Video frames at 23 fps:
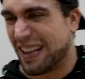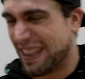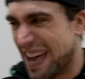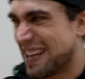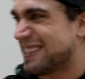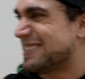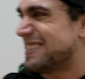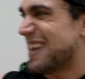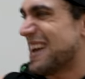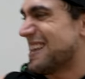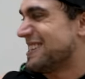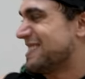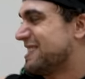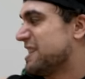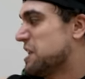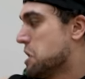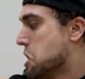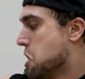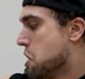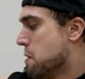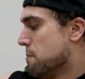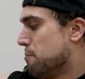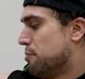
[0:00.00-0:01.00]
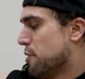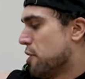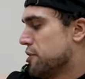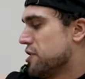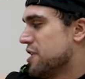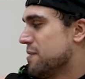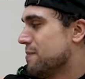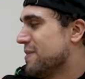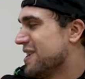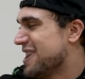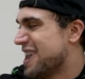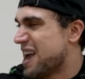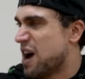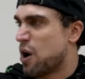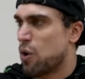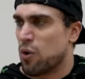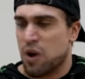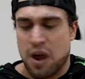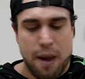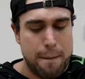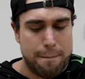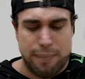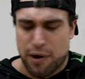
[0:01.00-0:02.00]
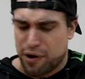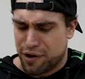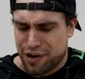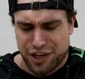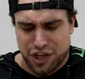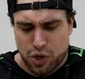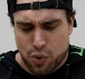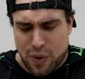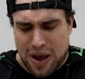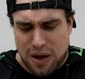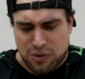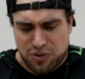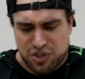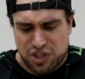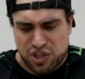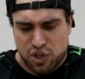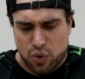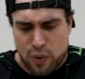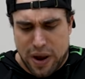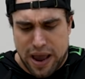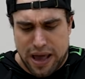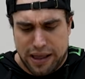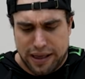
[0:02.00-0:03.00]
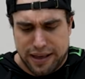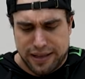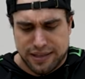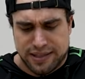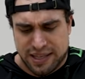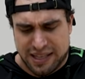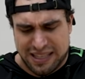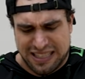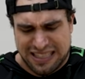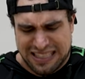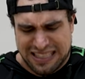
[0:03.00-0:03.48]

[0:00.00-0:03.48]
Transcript: that tension, burning me out. Burning you out too, aliens.